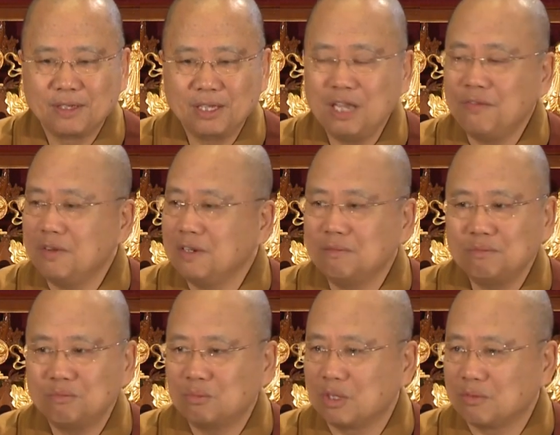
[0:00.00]

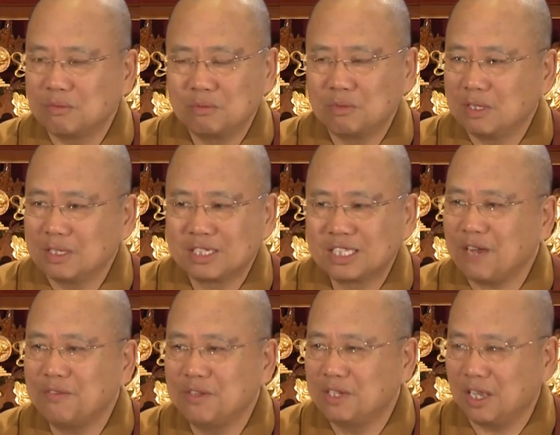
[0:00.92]
even with
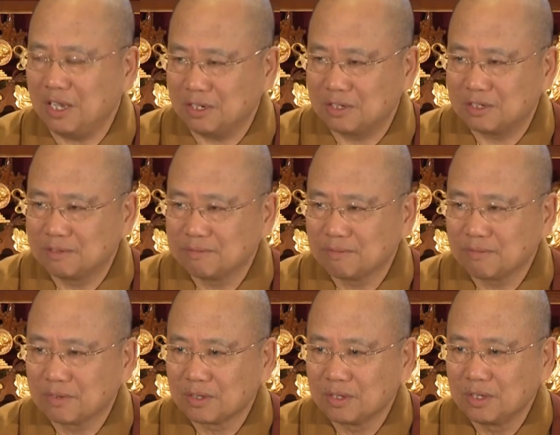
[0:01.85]
7 days,
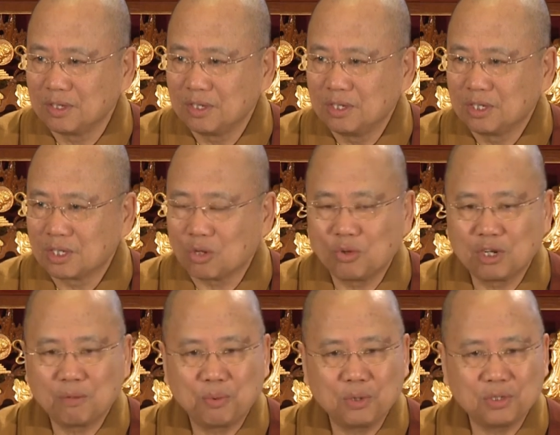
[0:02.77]
so
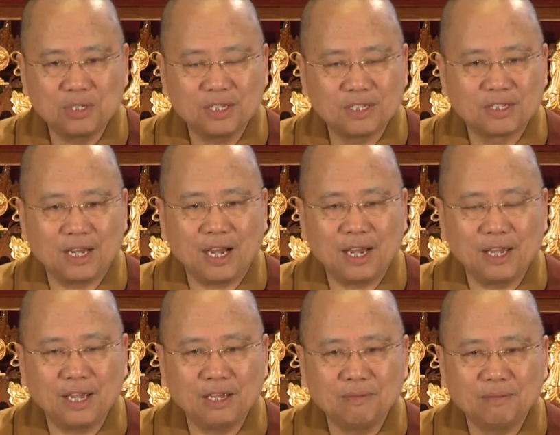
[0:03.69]
when a person is
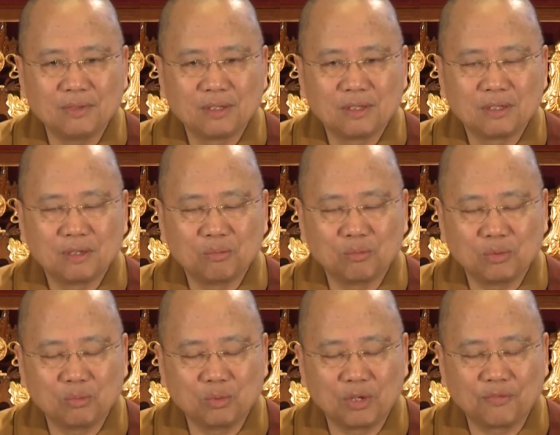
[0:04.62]
dying
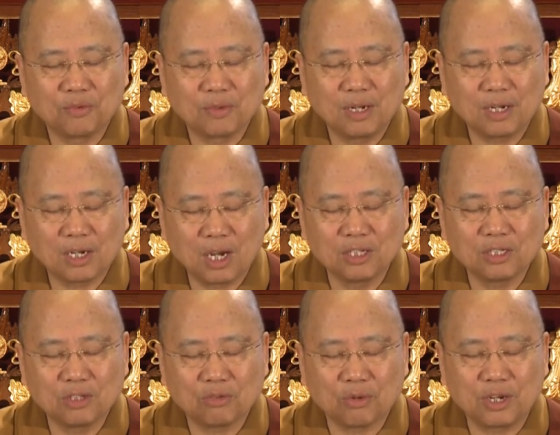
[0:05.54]
with
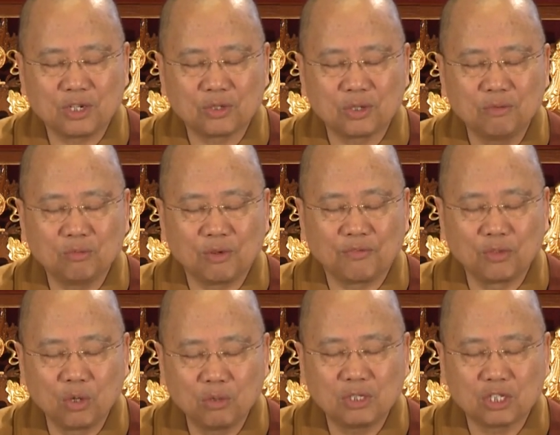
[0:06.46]
concentration, with
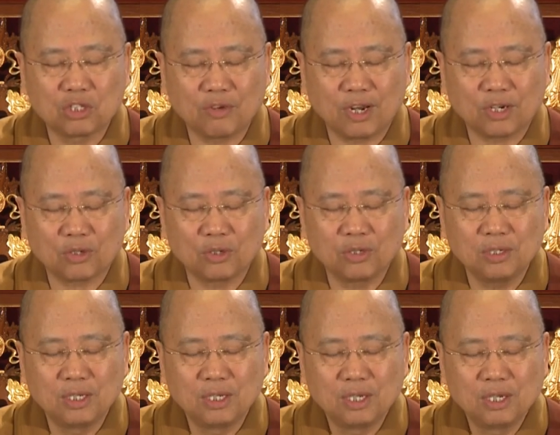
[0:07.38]
no
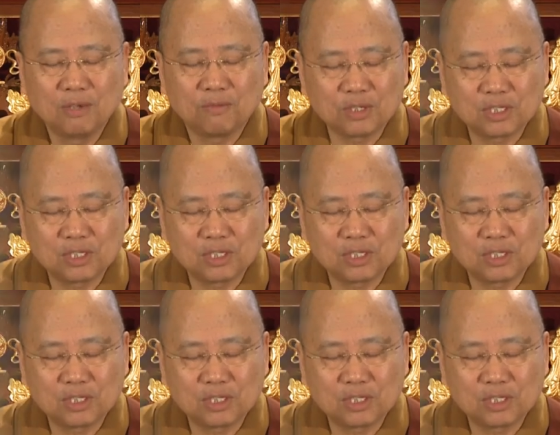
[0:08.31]
distraction, for